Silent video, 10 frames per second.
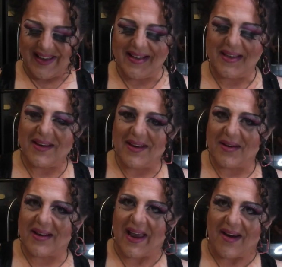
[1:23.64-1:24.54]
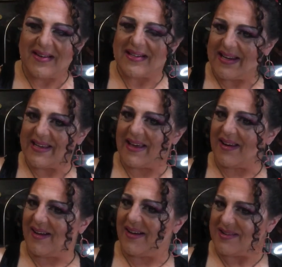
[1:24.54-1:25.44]
He guaranteed
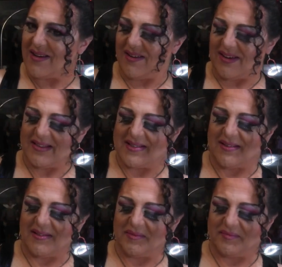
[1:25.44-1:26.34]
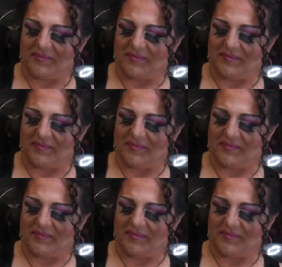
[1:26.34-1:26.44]
that I don't like this doll.